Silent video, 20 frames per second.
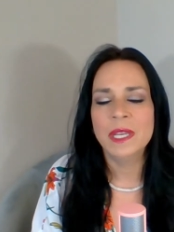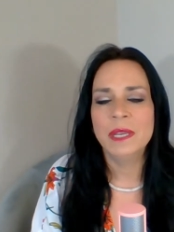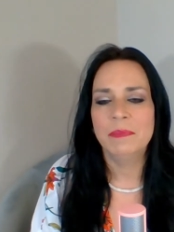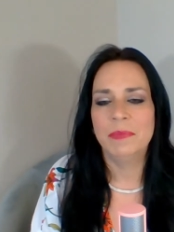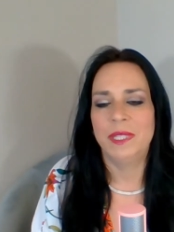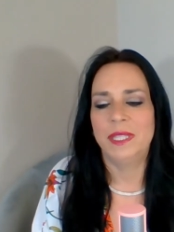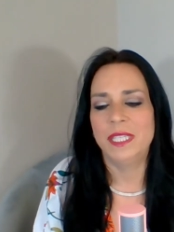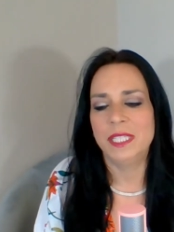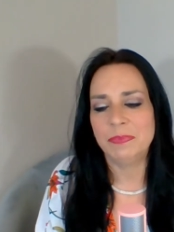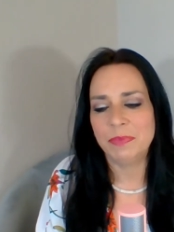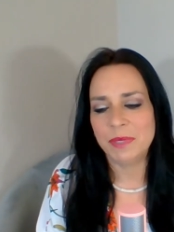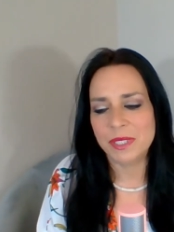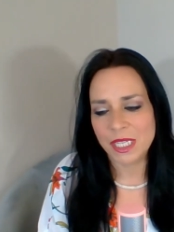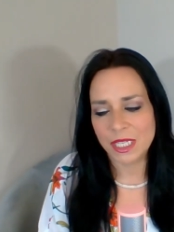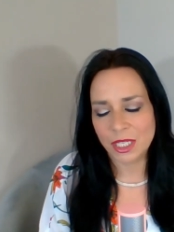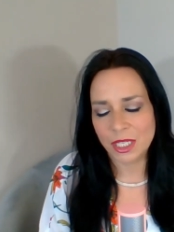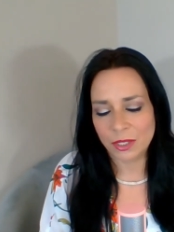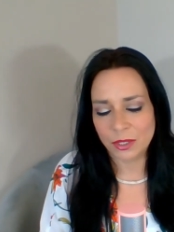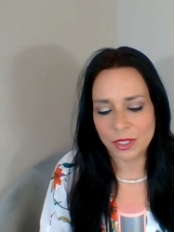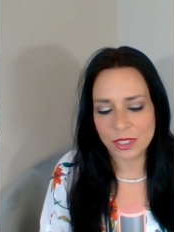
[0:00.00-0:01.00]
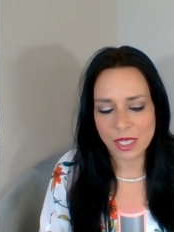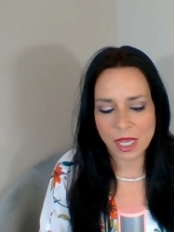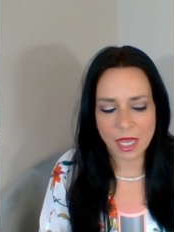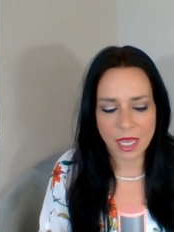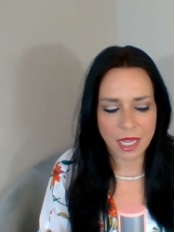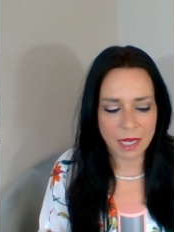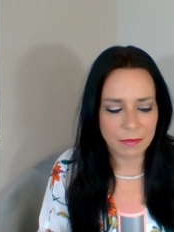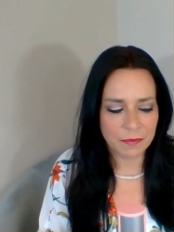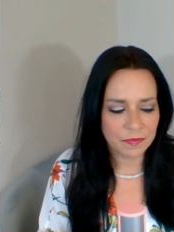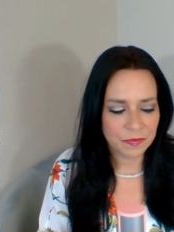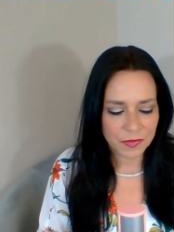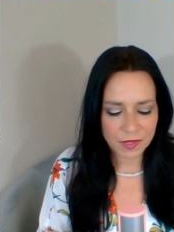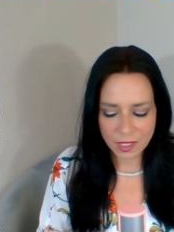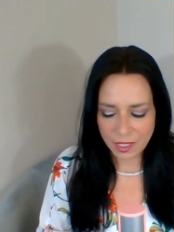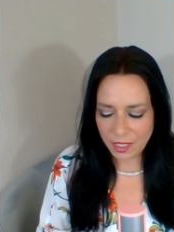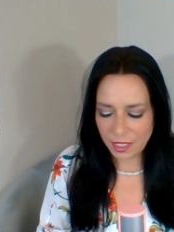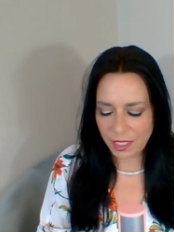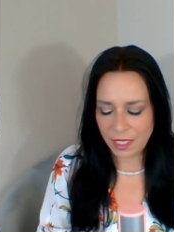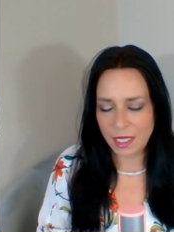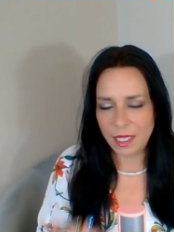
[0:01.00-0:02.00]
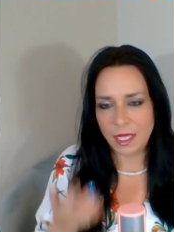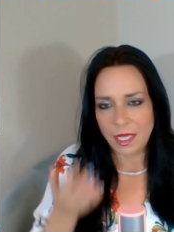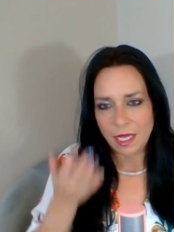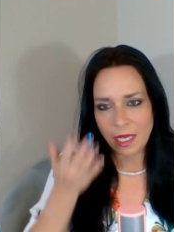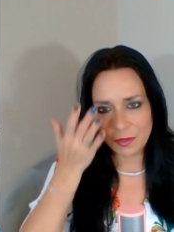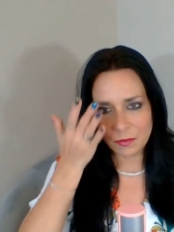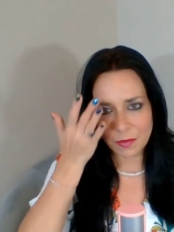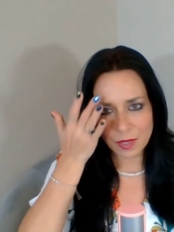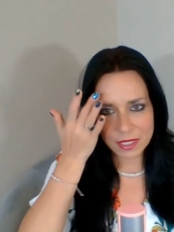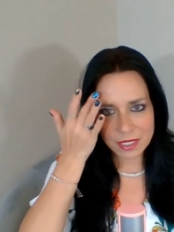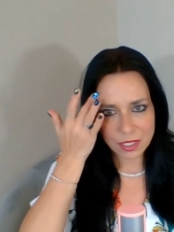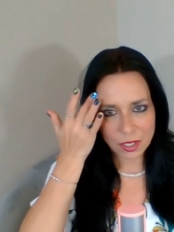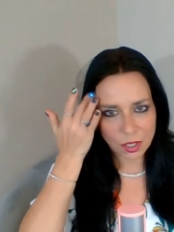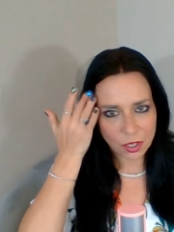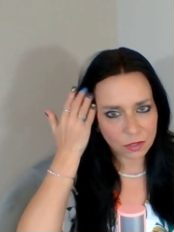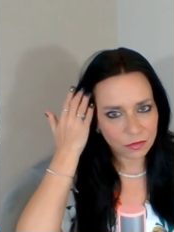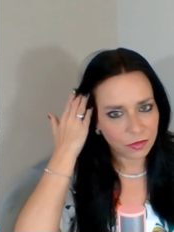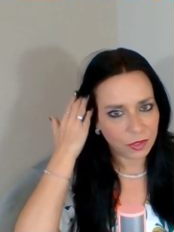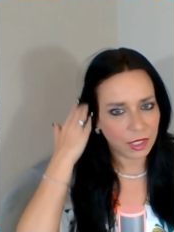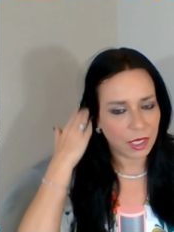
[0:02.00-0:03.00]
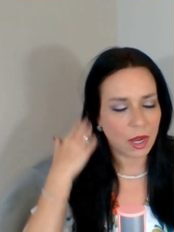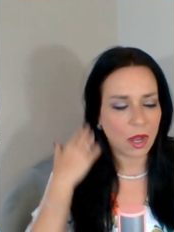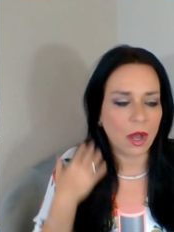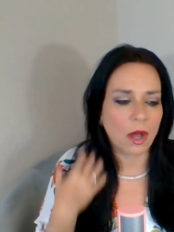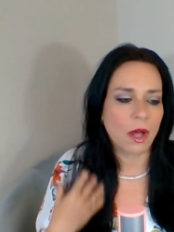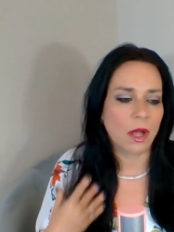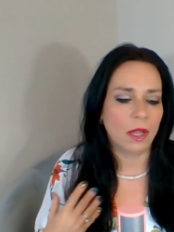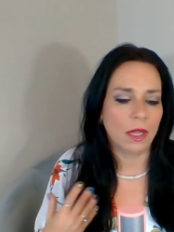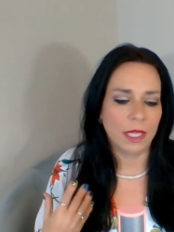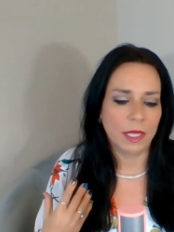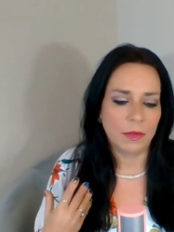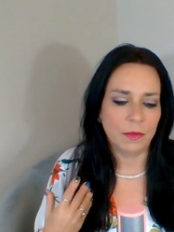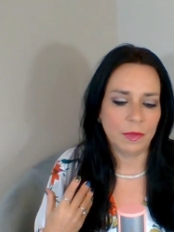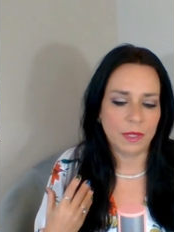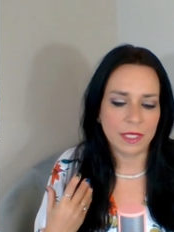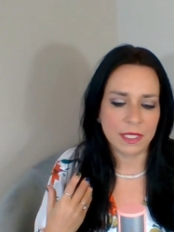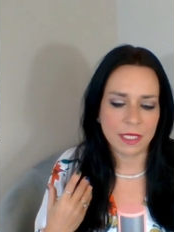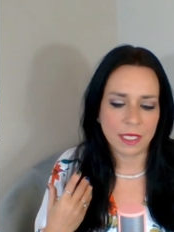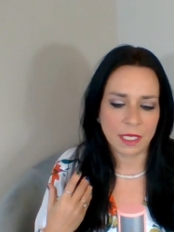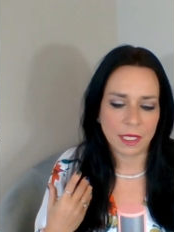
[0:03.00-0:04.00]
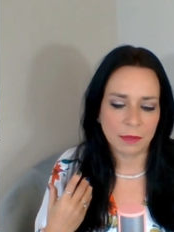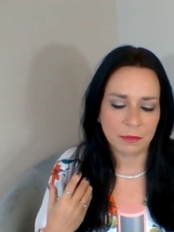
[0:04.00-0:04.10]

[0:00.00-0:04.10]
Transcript: But this particular time, it wasn't hurtful at all. It was,